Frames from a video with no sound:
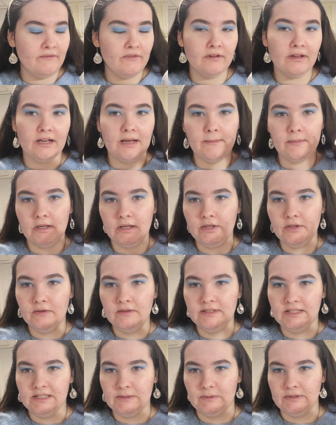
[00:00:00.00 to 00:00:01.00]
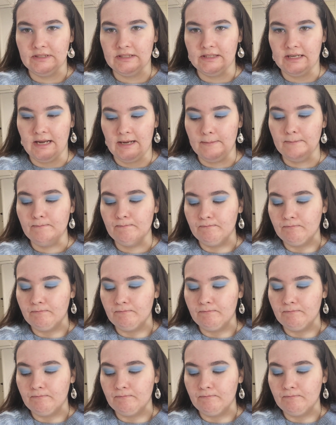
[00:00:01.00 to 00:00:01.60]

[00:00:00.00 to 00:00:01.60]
feel like I'm going to use this one today,